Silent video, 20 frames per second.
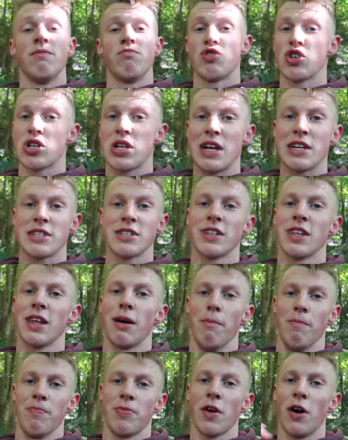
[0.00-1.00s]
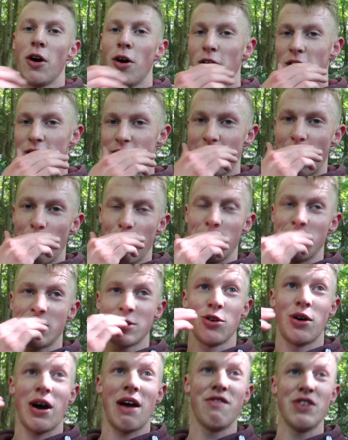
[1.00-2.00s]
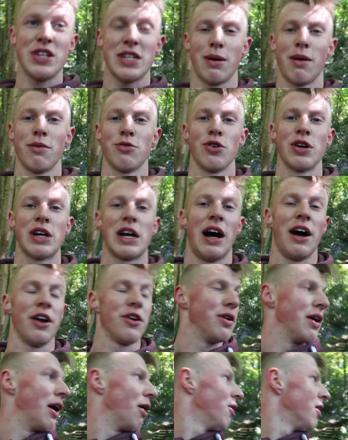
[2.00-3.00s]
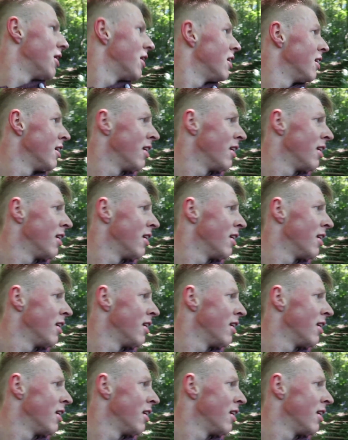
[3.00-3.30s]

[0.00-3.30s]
Just listen to them all the time. So every time I'm doing cardio now,